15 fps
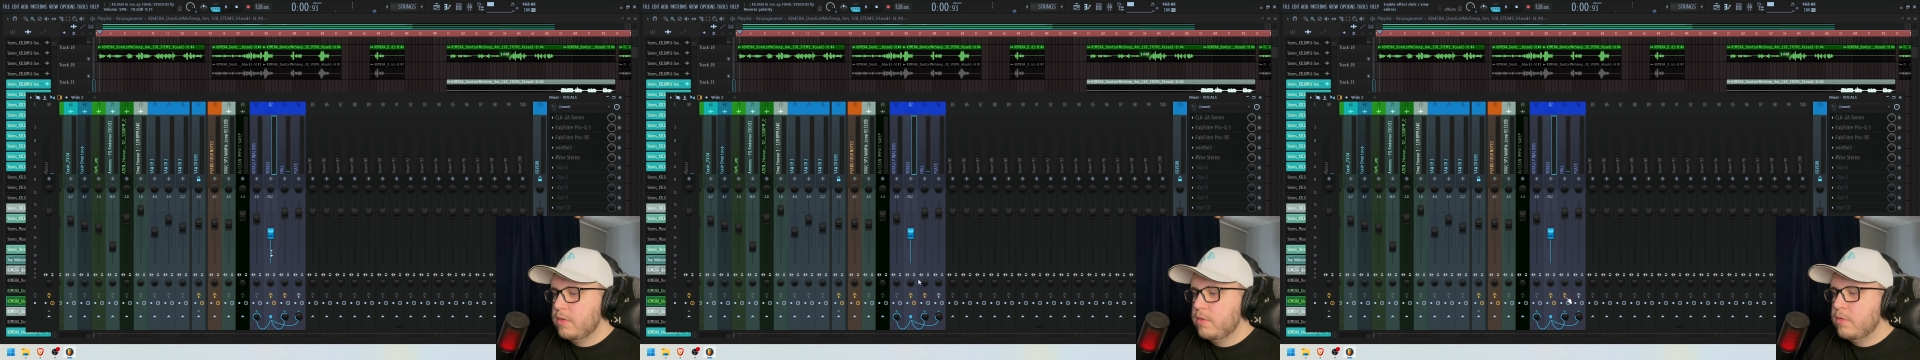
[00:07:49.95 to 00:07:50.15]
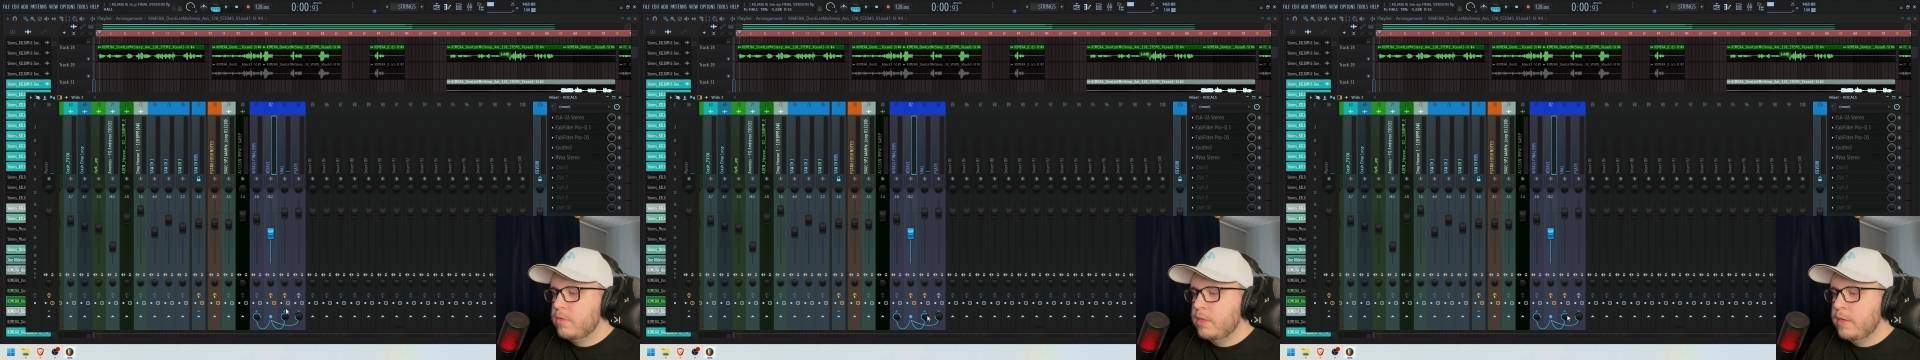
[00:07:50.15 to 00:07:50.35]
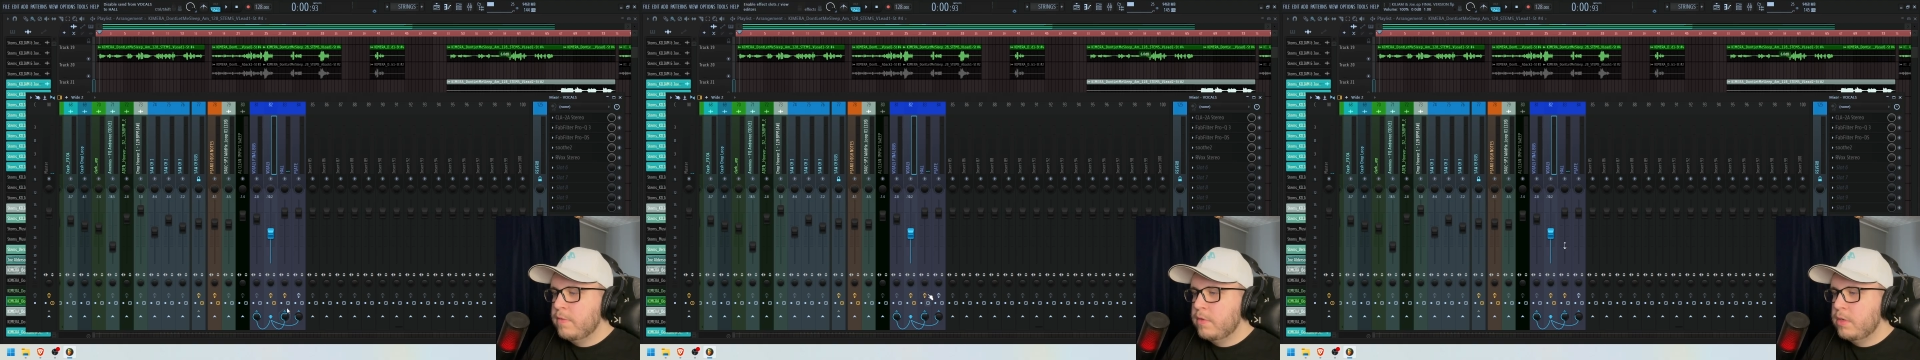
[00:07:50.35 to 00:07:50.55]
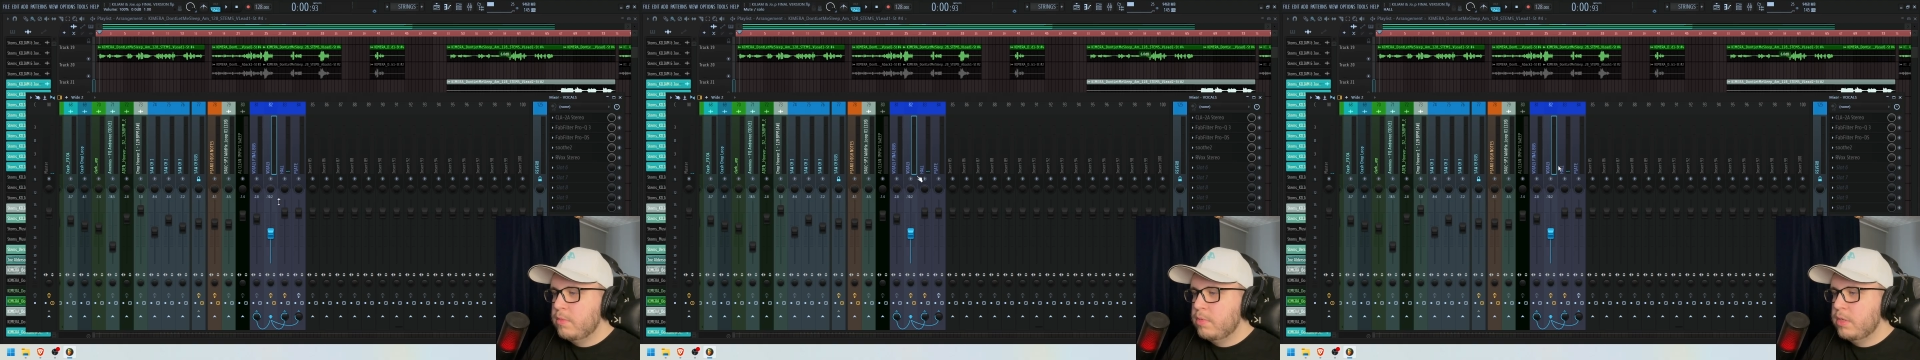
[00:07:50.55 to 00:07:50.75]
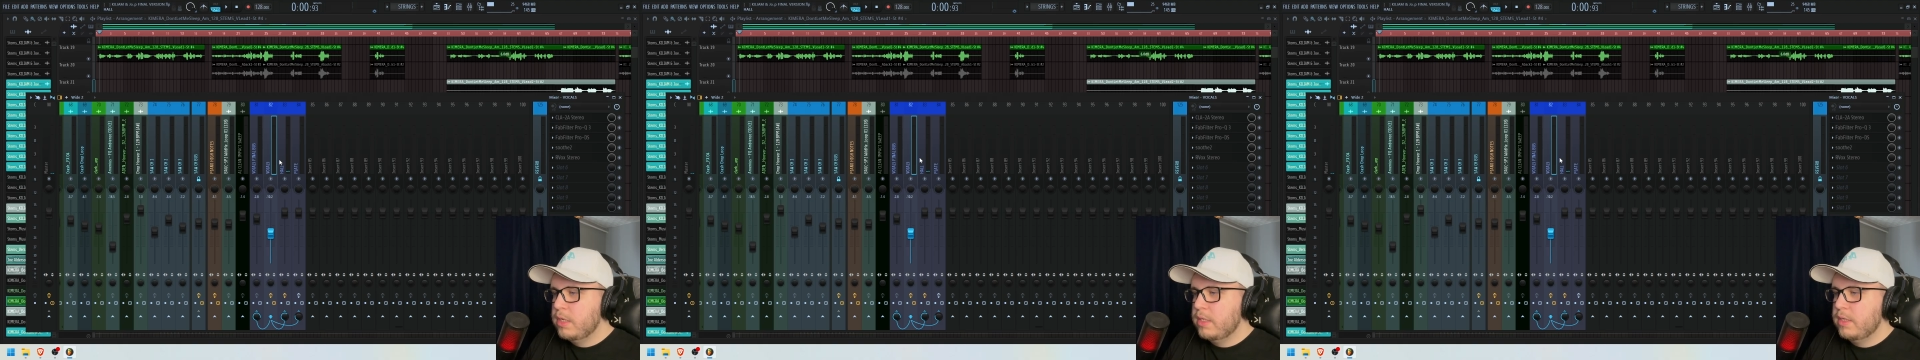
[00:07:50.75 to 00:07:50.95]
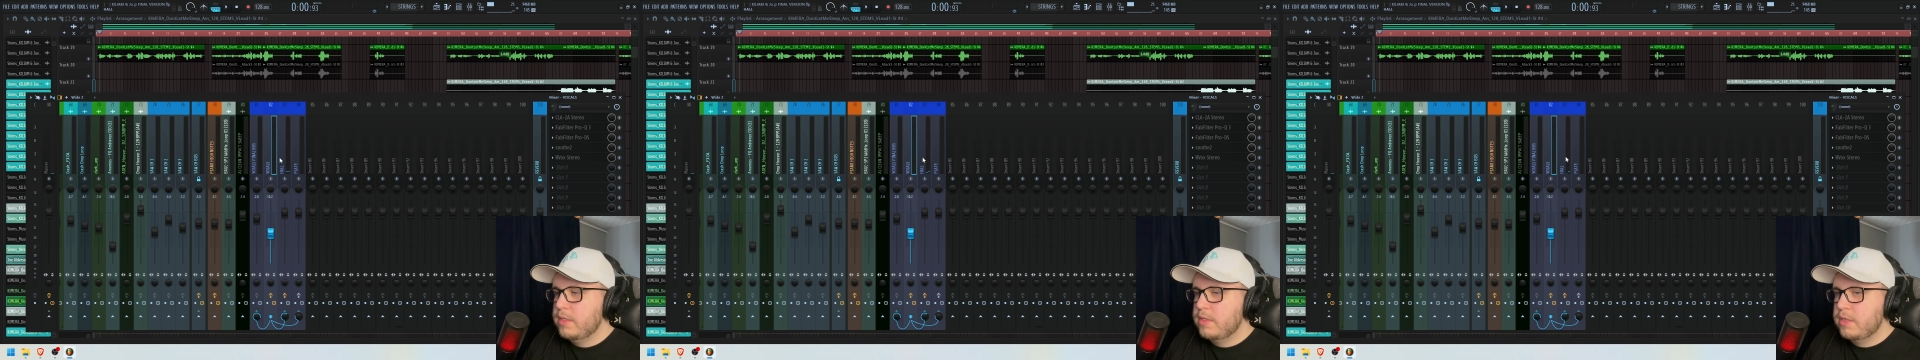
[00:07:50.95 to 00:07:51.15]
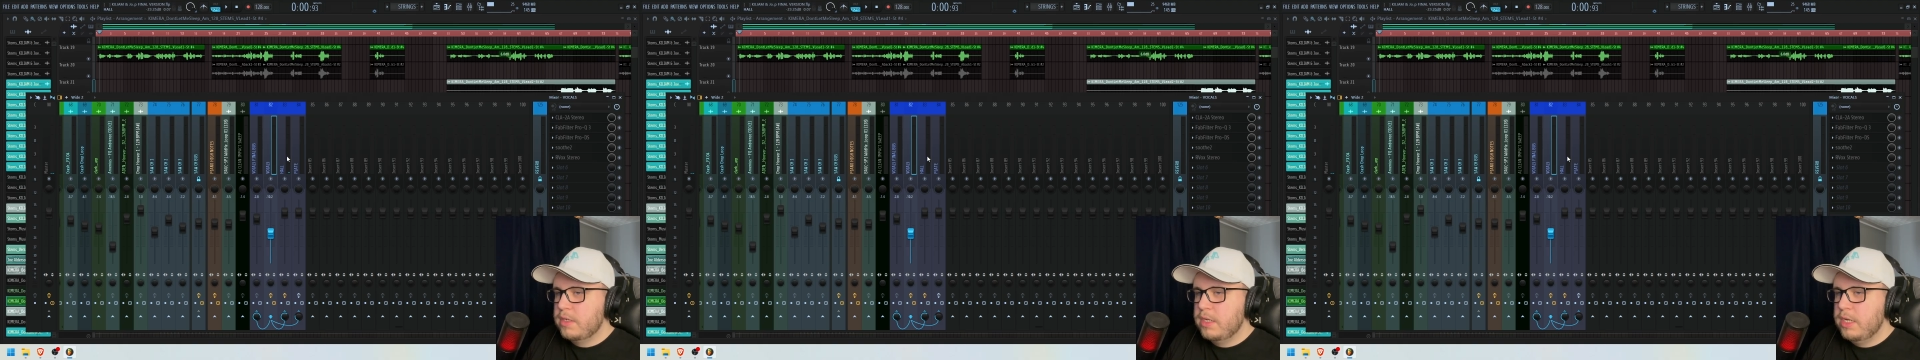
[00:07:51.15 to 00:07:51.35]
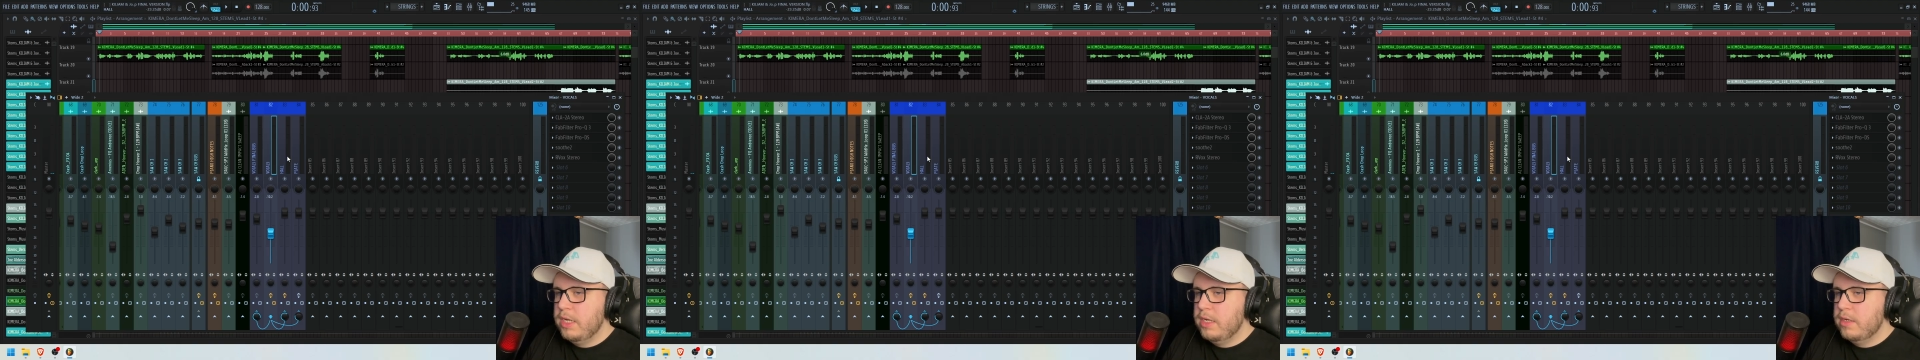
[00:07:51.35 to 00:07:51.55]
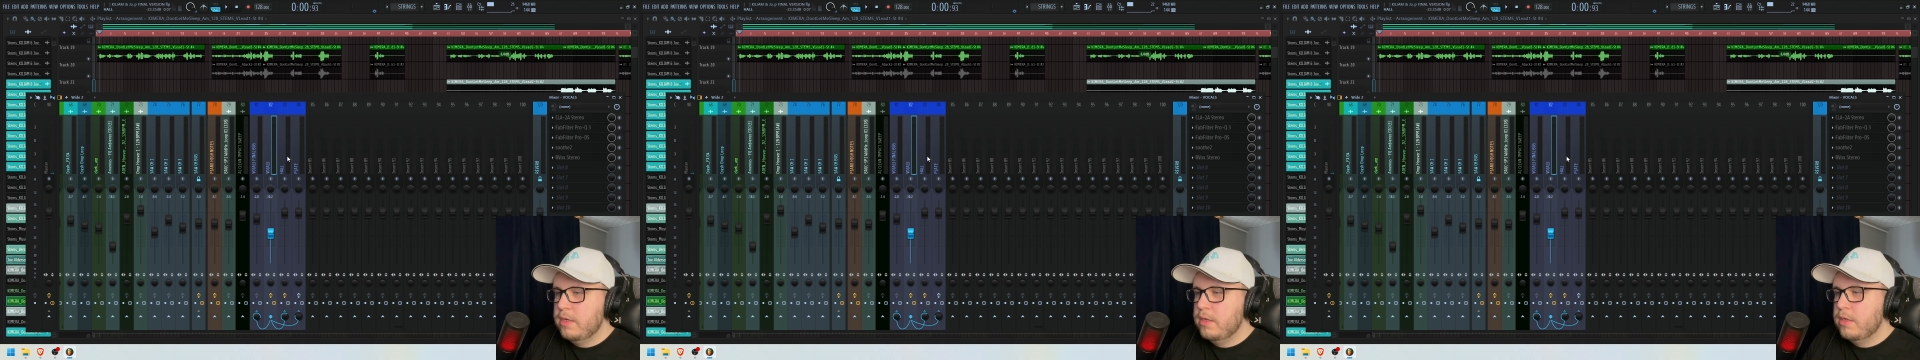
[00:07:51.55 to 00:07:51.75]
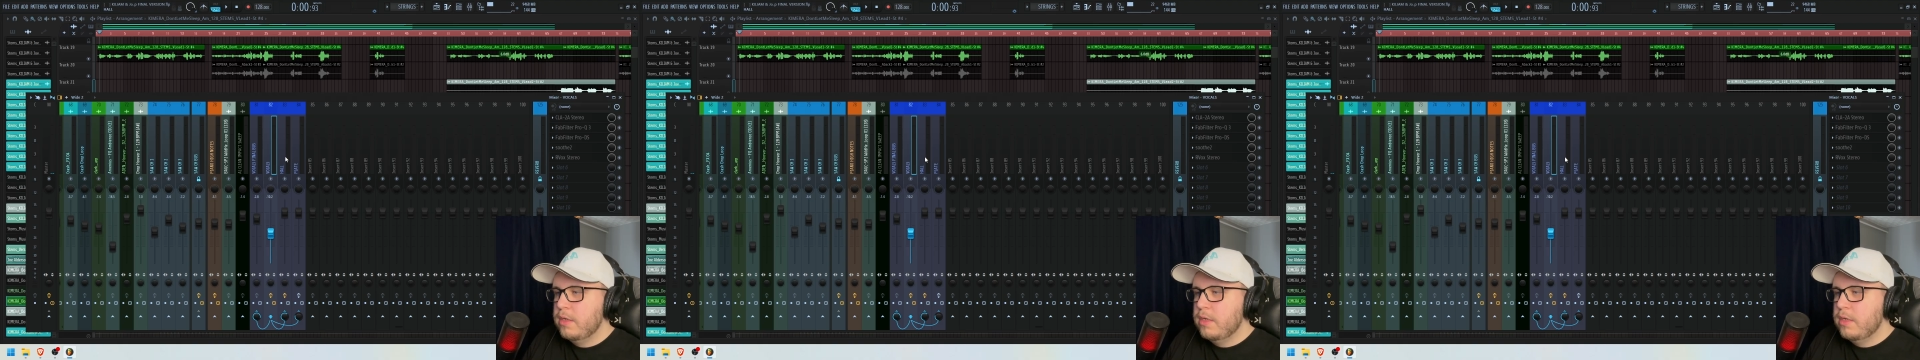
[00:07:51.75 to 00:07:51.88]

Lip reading: whole reverb and it's clean.